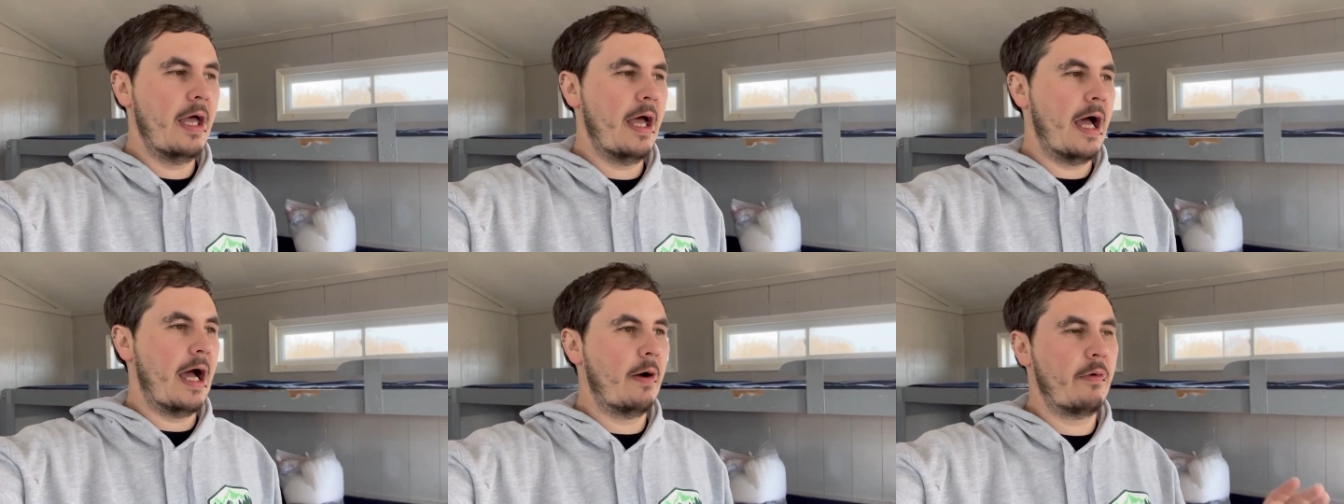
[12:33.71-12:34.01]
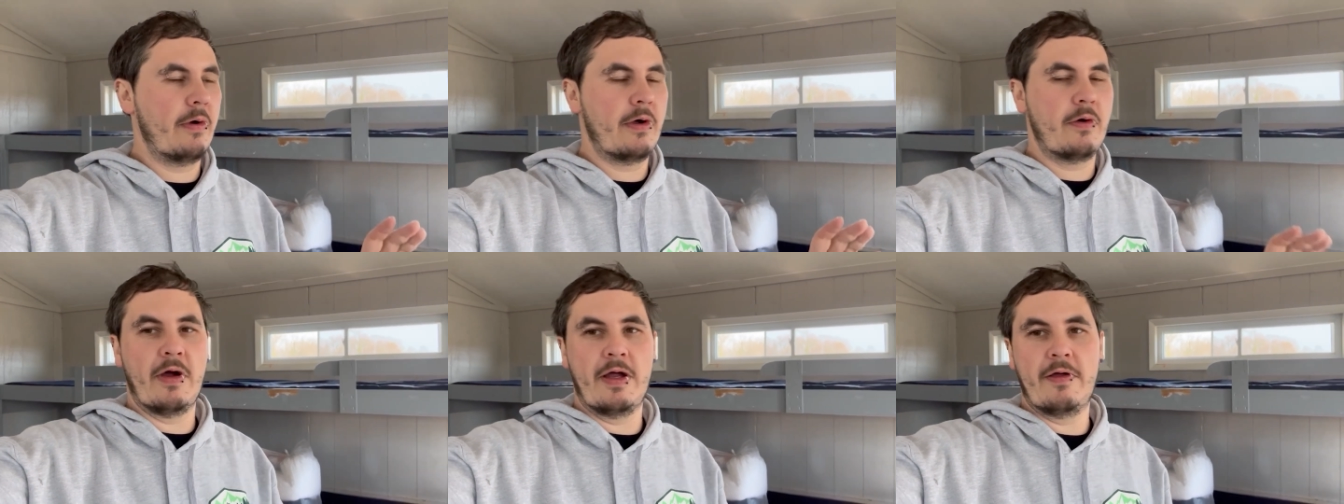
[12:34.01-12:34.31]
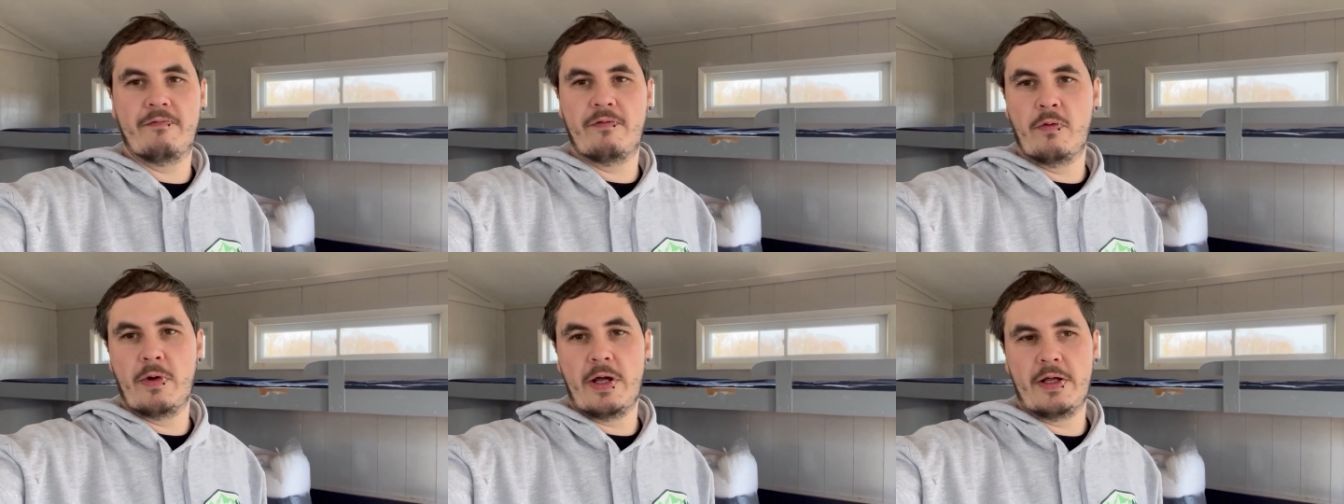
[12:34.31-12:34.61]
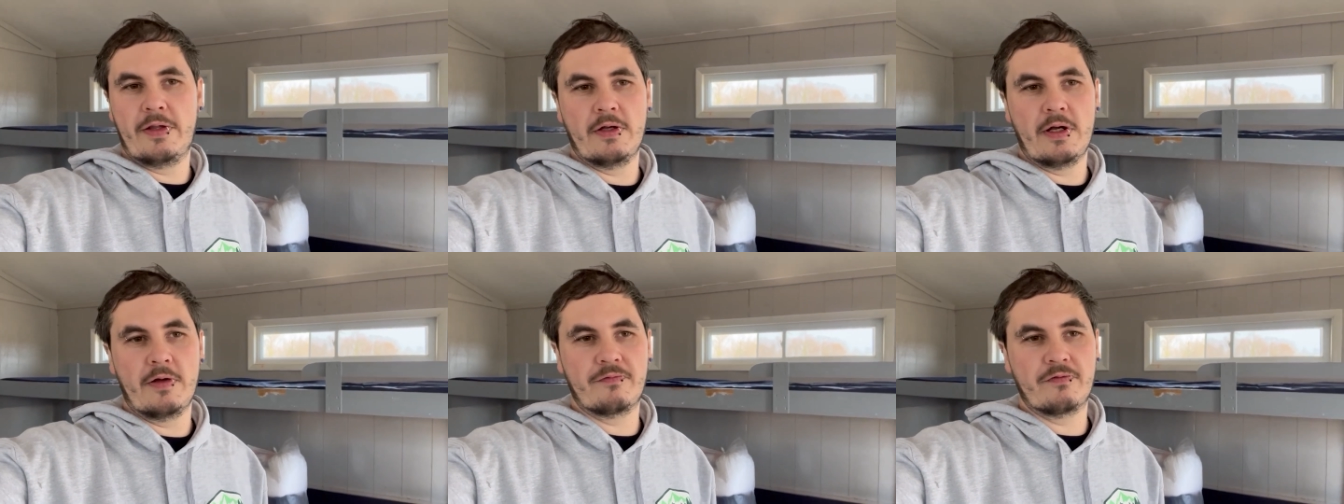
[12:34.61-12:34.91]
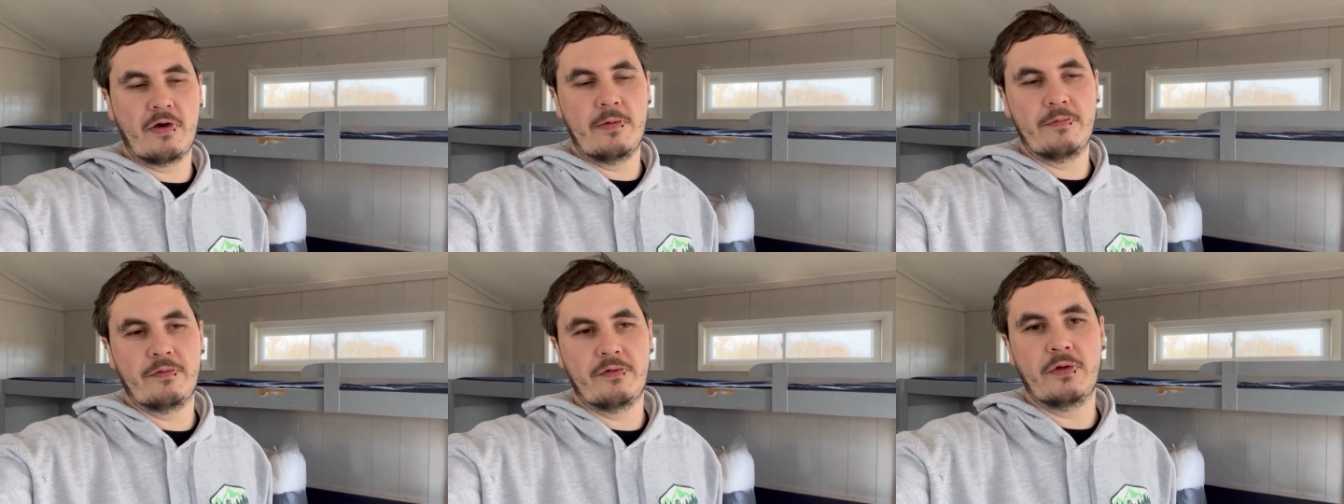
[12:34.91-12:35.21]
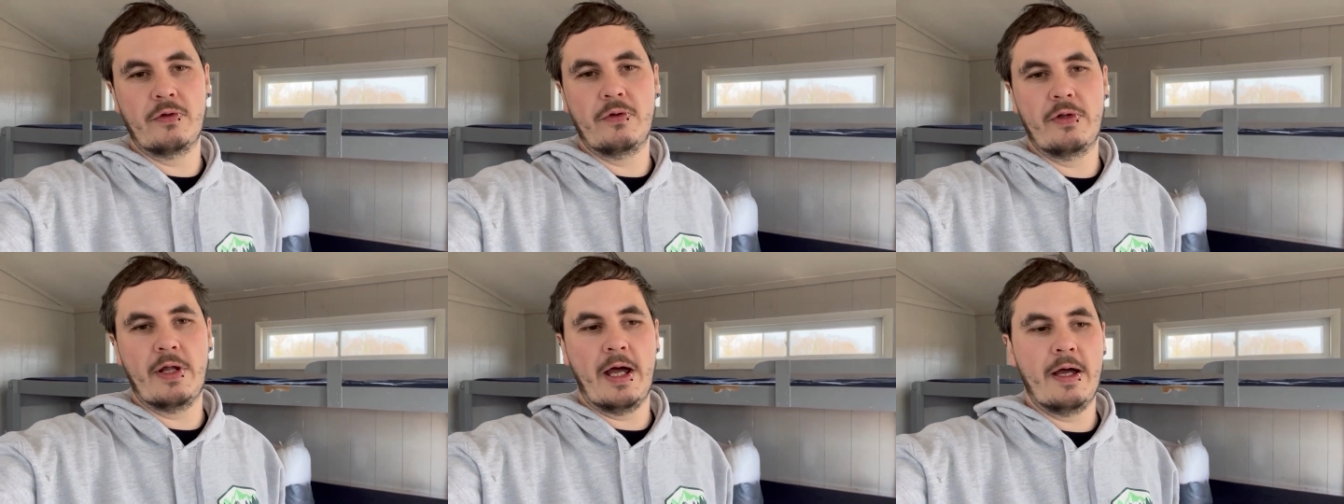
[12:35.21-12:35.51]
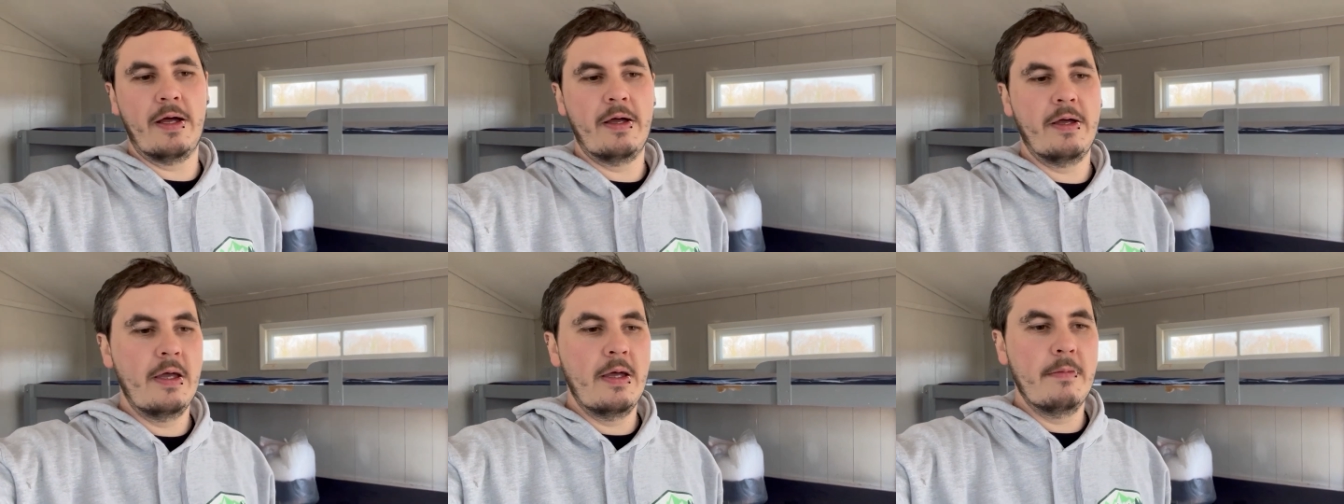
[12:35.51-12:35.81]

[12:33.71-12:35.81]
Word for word: Uh, we're grateful we had enough time to do that.